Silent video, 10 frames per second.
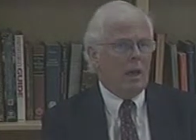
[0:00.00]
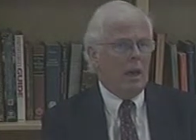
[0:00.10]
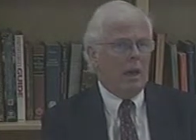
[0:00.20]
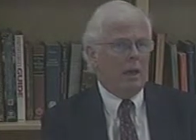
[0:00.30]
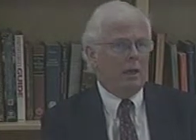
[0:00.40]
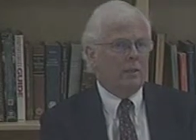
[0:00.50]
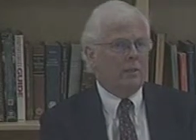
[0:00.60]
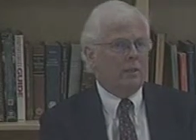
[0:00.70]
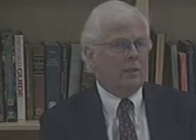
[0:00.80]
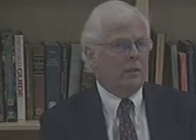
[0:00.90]

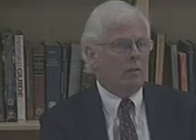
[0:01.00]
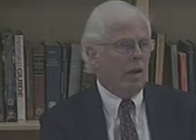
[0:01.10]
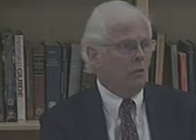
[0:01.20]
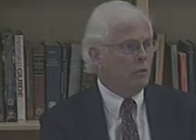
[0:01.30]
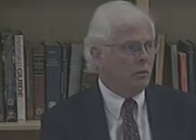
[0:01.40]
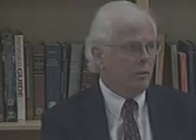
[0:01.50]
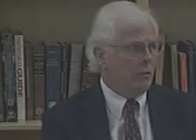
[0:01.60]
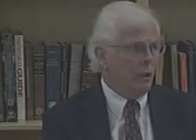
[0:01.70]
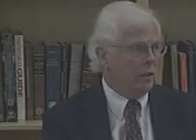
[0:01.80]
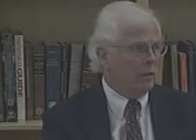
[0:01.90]
And you're
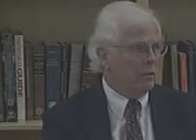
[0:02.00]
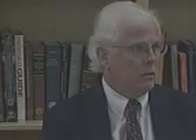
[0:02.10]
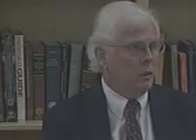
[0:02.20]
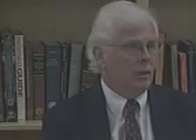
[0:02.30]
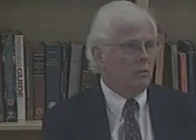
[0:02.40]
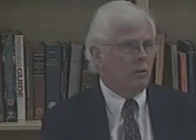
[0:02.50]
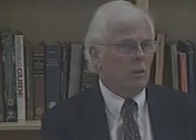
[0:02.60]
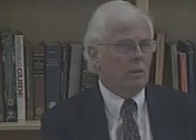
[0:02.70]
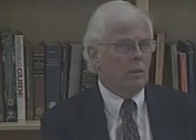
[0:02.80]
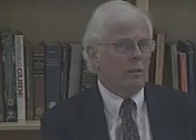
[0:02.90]
absolutely right in
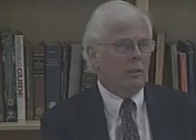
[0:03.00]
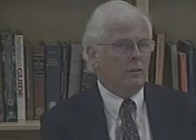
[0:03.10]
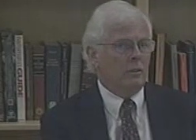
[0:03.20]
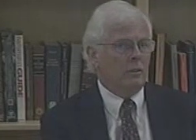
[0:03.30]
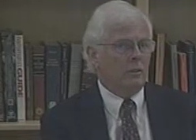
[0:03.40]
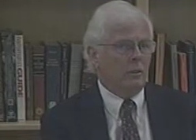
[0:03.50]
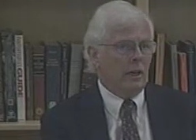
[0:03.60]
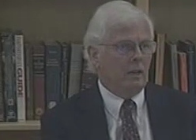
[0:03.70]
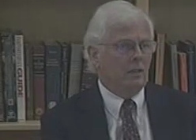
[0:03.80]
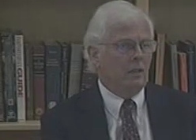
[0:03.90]
drawing our attention to
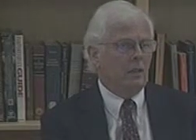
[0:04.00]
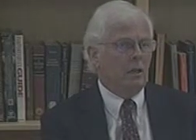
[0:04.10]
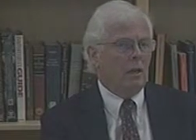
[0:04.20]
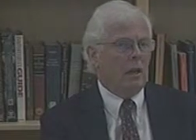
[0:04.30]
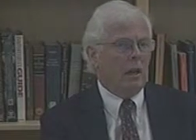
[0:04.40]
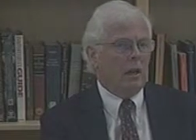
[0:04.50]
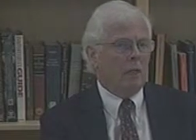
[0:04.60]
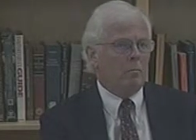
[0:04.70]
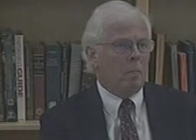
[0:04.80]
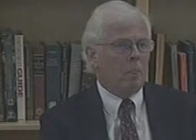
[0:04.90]
that.
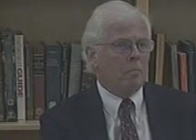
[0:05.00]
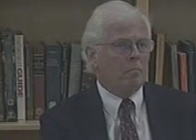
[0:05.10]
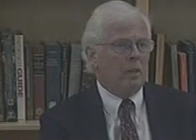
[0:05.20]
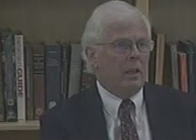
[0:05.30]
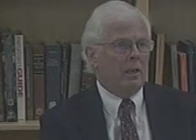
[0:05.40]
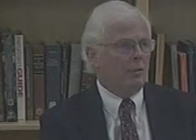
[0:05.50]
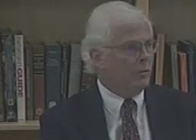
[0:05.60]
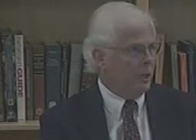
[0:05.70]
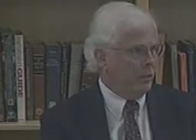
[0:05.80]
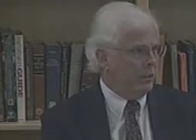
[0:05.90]
And
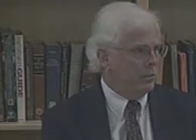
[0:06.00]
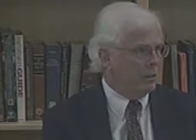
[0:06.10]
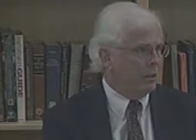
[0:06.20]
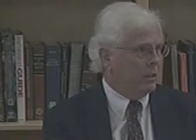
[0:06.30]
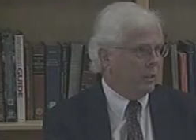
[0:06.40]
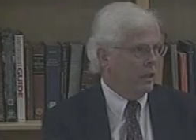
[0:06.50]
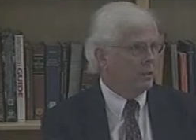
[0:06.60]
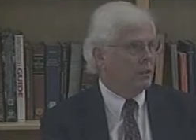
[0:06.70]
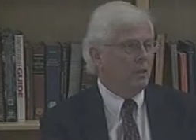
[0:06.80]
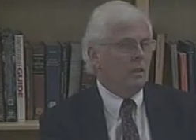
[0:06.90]
thank you for doing that.